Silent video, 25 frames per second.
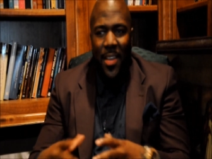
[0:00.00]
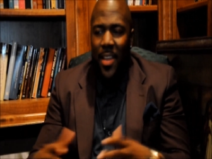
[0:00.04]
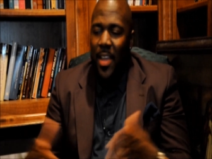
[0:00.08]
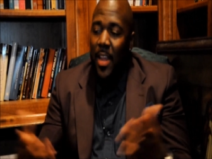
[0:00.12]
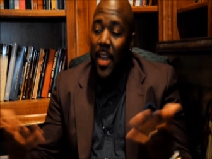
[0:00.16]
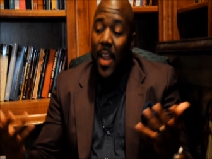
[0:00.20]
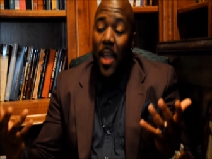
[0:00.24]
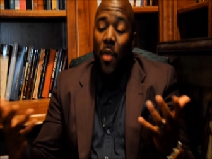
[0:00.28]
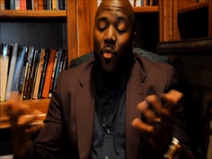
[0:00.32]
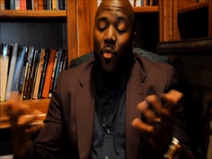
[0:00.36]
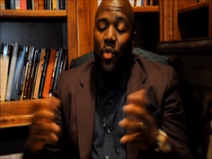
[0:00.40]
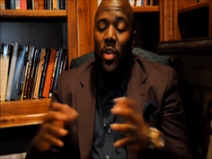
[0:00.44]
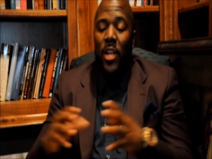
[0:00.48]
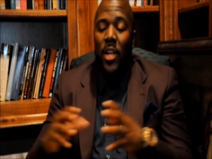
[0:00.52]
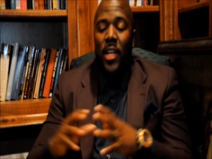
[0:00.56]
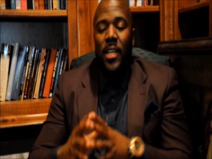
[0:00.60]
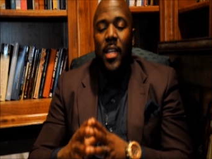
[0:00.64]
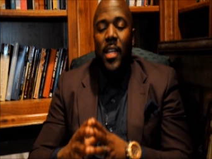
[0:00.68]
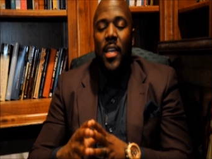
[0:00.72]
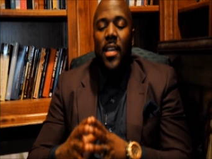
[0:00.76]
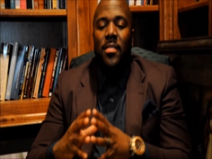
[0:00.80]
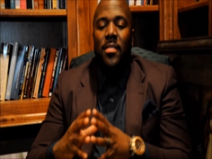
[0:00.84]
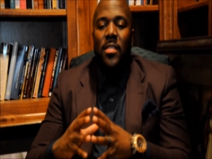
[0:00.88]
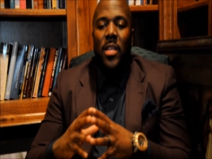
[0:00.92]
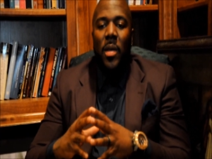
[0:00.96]
And that really
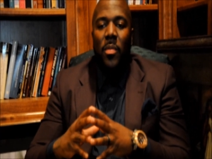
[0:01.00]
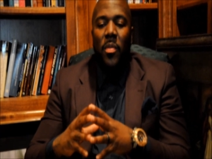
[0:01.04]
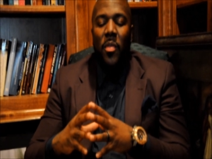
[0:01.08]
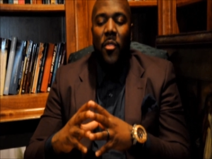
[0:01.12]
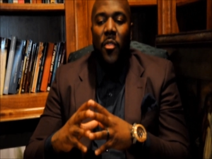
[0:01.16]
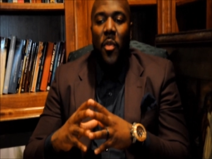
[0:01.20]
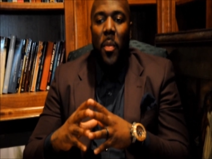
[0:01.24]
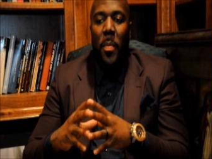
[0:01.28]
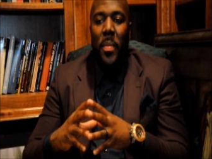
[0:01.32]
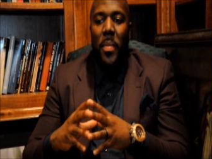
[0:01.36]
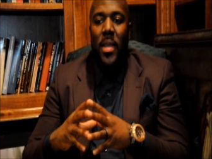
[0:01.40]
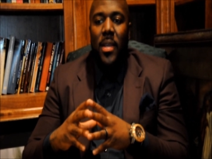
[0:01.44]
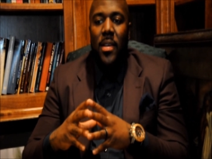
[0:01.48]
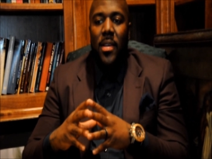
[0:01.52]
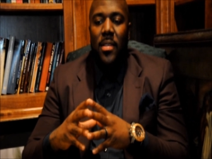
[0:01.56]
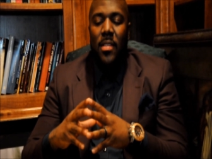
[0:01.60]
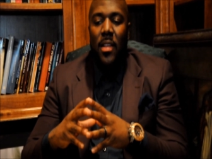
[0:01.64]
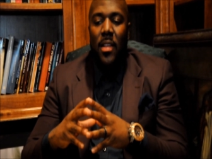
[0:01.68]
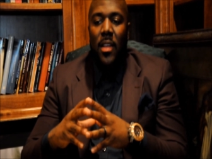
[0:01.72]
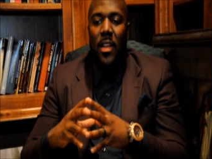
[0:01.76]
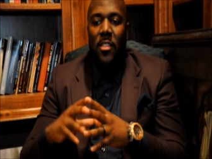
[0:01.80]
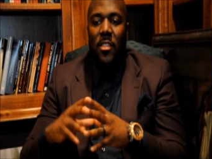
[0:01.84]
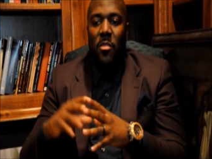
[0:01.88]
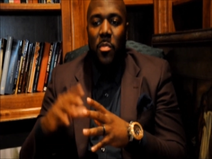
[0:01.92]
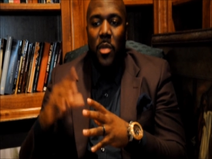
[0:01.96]
did something for me, because
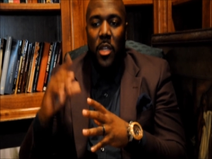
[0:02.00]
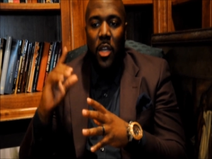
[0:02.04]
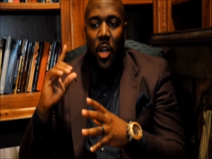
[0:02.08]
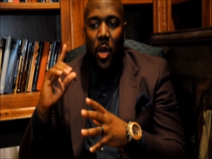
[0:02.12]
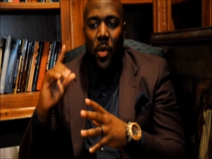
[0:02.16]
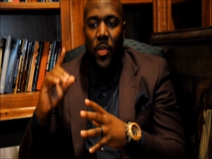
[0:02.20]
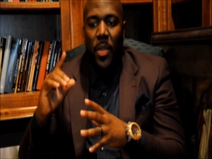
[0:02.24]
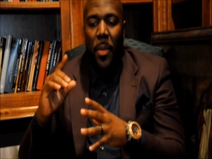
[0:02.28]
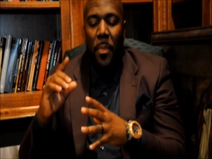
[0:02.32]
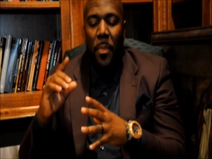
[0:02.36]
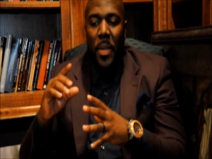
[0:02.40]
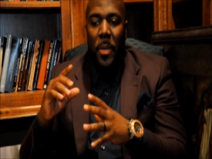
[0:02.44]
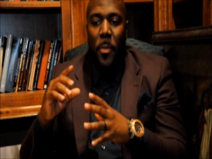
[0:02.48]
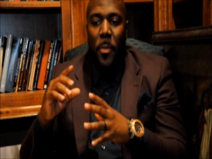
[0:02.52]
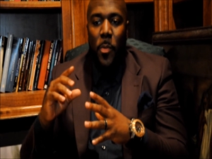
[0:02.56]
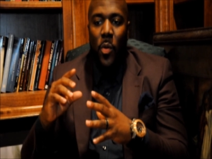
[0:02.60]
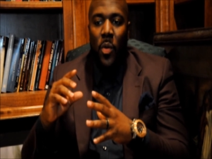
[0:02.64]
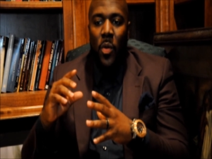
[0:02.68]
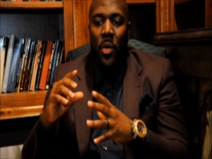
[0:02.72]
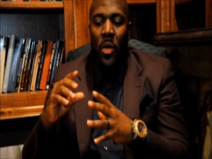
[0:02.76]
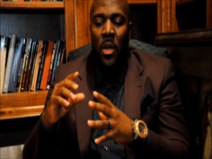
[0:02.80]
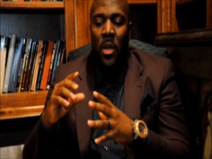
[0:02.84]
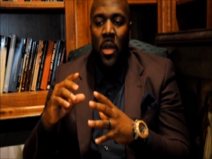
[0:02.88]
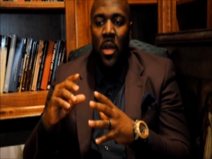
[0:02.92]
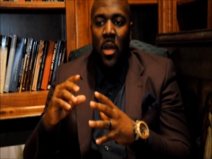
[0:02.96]
it lets me know that
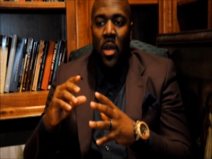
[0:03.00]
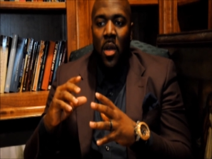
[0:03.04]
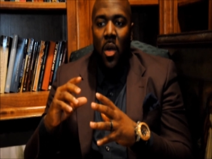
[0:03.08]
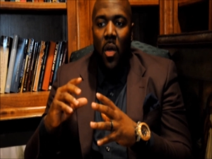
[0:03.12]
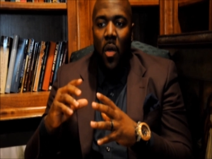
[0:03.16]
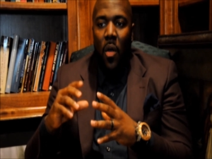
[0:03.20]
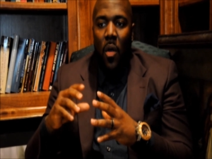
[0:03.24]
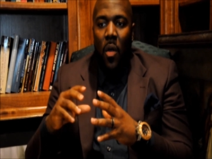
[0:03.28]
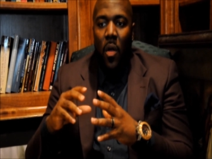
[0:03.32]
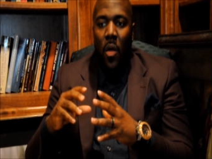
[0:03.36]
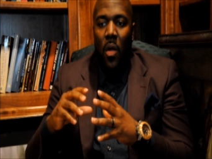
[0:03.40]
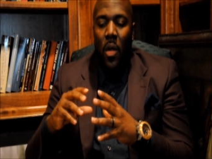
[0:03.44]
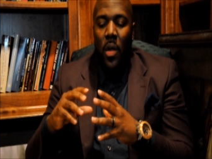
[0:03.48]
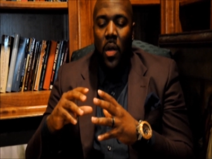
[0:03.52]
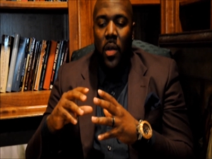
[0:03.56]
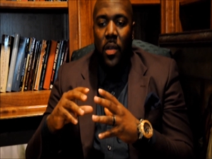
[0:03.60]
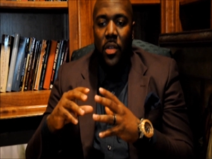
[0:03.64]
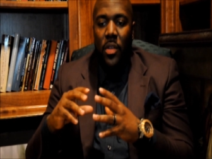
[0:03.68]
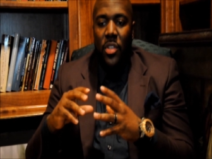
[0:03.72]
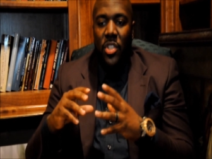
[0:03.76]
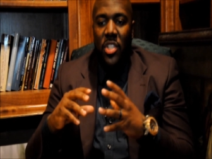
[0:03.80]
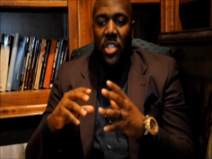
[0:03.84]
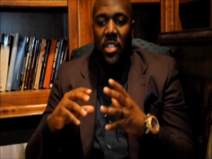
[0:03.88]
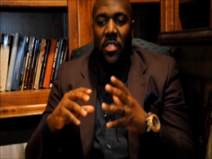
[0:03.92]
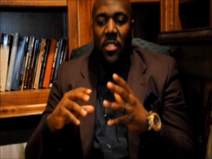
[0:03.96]
people aren't
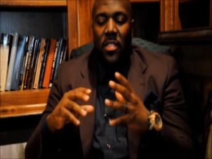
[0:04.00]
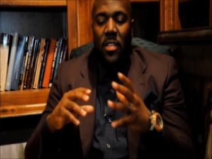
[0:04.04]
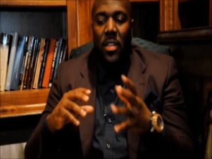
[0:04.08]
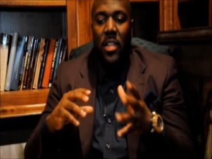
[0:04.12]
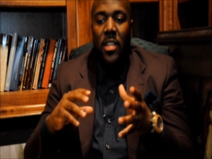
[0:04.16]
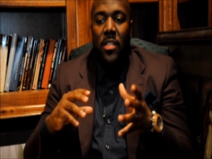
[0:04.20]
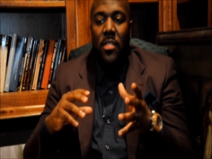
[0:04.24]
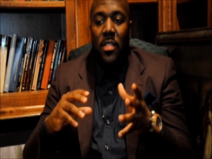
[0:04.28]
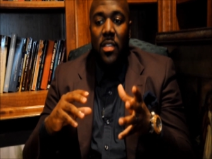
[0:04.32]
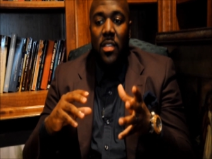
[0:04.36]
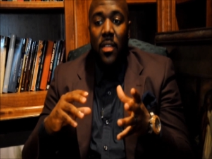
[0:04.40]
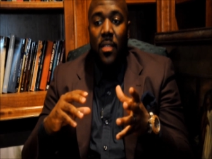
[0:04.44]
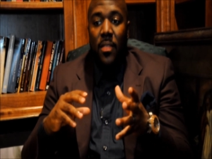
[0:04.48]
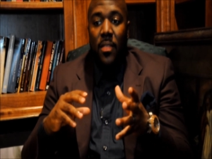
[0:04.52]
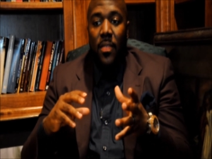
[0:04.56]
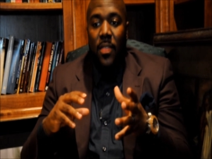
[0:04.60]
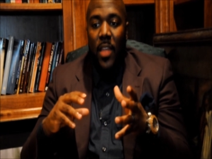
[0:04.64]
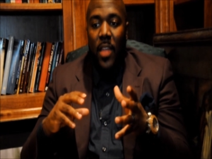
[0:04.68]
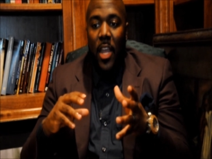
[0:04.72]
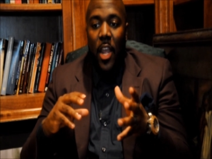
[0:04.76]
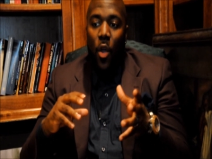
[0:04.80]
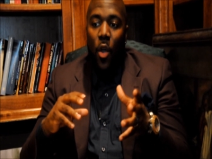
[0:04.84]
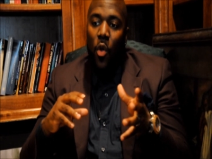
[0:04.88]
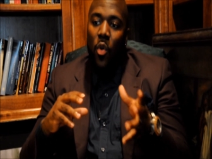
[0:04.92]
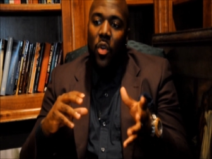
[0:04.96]
just listening.
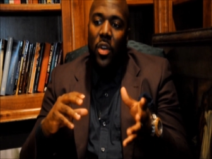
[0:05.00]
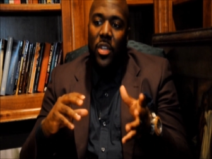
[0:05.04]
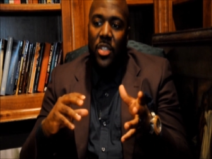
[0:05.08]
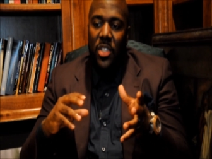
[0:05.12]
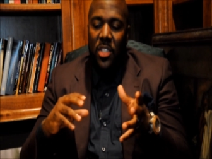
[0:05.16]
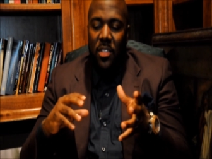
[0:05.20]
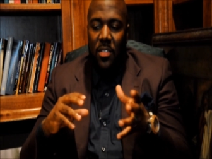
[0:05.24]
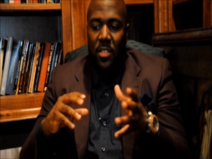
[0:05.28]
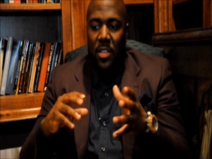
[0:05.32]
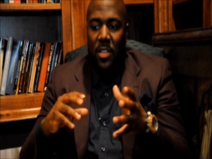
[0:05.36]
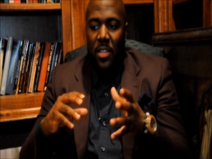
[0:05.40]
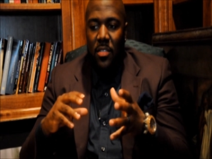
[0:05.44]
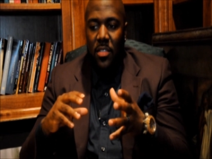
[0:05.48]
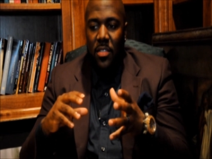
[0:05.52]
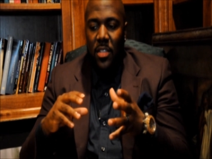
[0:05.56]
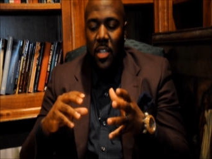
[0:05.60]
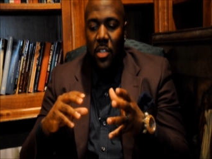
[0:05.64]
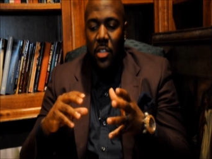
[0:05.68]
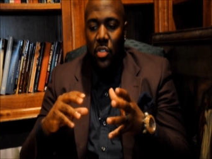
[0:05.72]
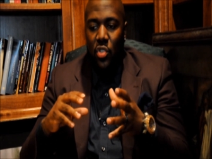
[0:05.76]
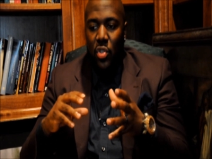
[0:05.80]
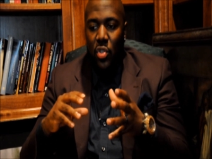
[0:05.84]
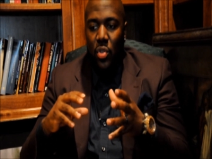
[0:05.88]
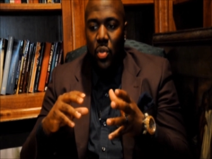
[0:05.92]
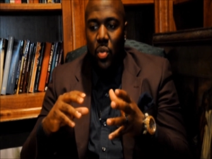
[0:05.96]
They aren't just
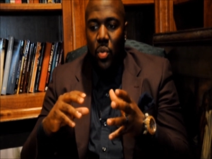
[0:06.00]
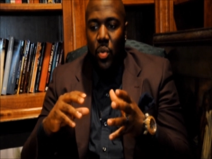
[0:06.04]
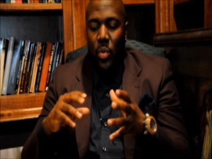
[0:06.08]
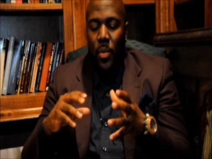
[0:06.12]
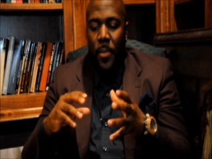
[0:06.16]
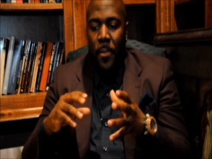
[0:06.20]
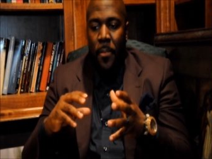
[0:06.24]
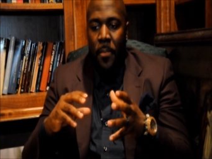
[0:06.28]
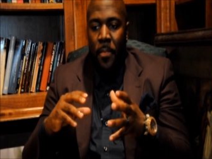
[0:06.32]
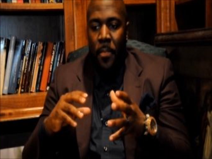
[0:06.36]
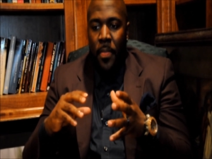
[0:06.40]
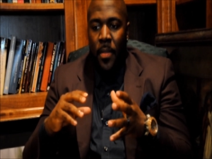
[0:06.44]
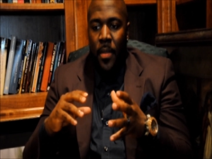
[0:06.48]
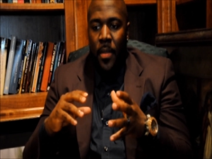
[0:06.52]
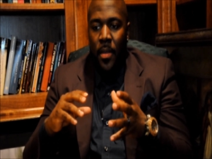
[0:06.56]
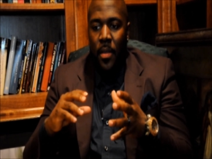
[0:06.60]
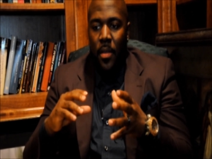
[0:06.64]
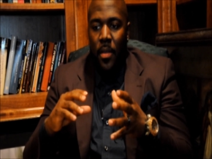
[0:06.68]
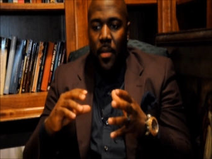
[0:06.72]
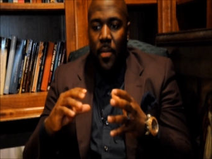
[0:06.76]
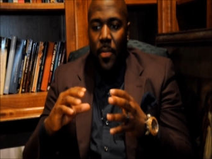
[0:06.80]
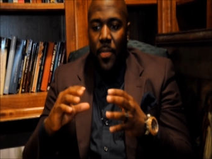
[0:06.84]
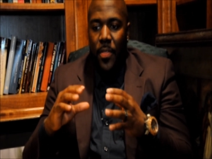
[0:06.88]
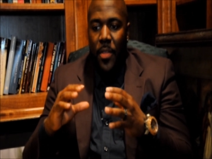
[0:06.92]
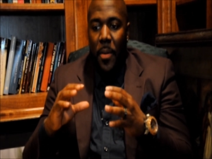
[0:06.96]
listening to
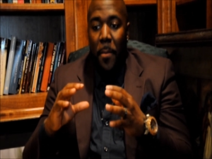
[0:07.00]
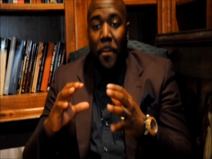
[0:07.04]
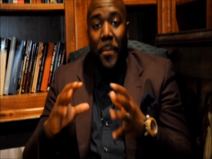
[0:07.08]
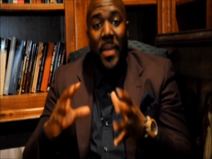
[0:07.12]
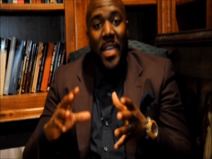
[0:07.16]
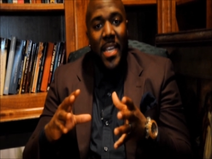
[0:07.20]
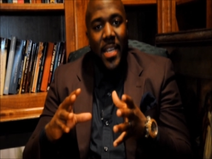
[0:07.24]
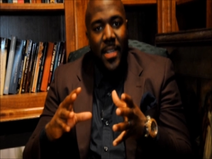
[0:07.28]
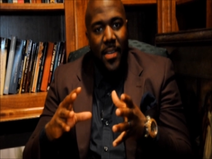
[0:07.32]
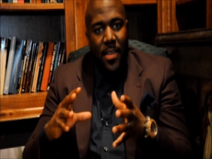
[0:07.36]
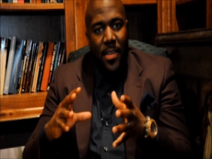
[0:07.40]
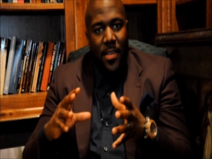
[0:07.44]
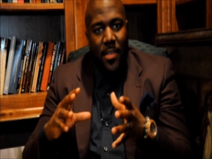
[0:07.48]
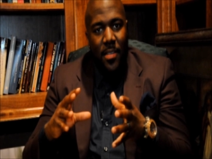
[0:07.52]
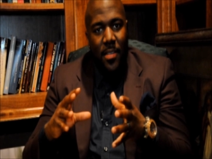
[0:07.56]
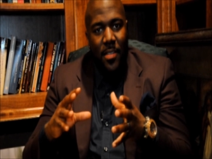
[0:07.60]
the beat.